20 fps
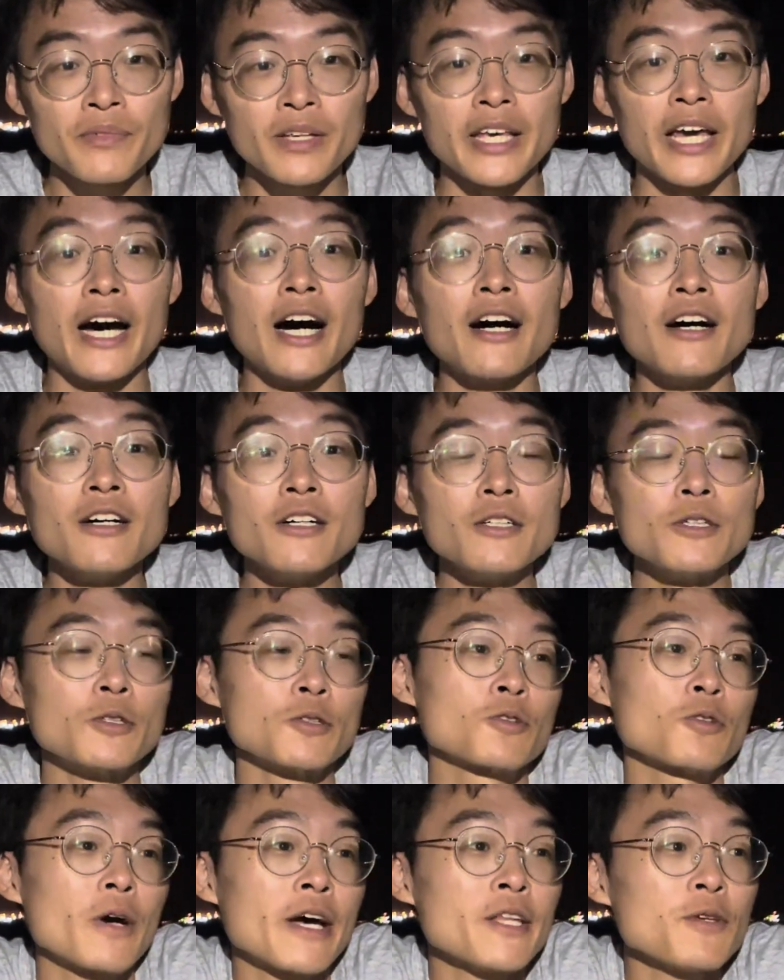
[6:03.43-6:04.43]
Yeah,
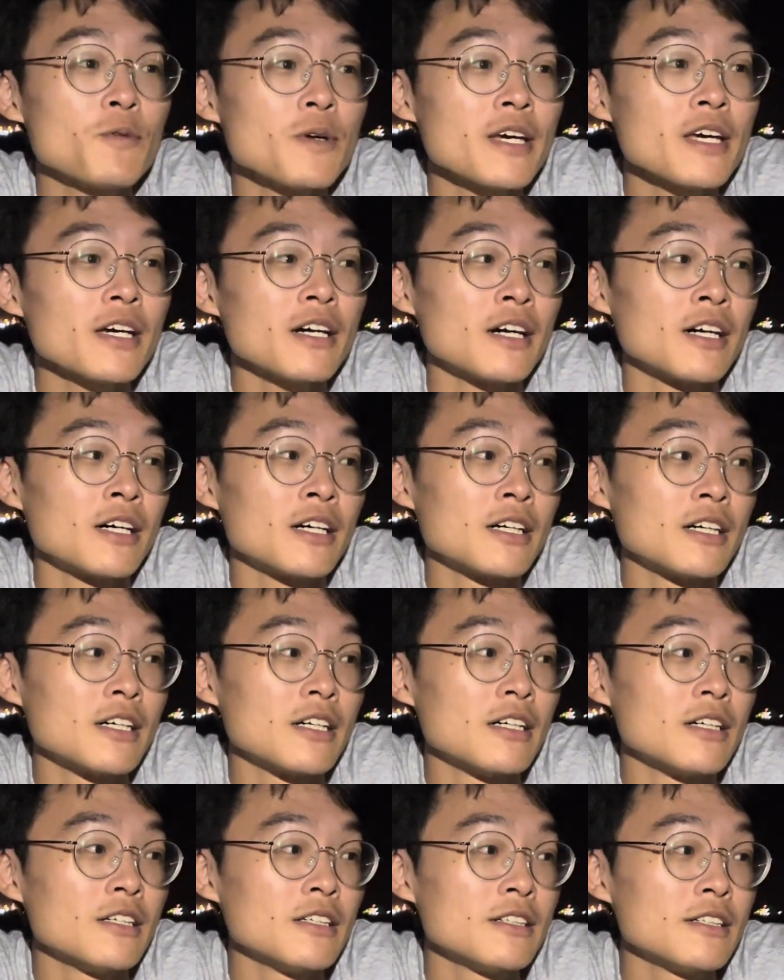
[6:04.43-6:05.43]
so anyway,
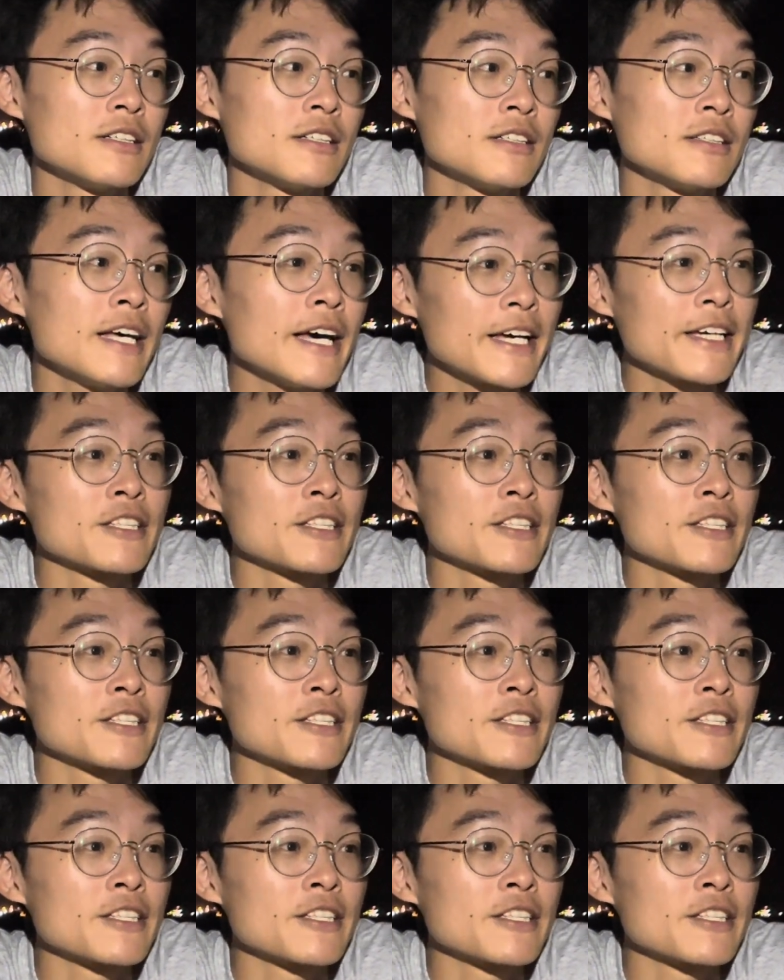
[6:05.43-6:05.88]
that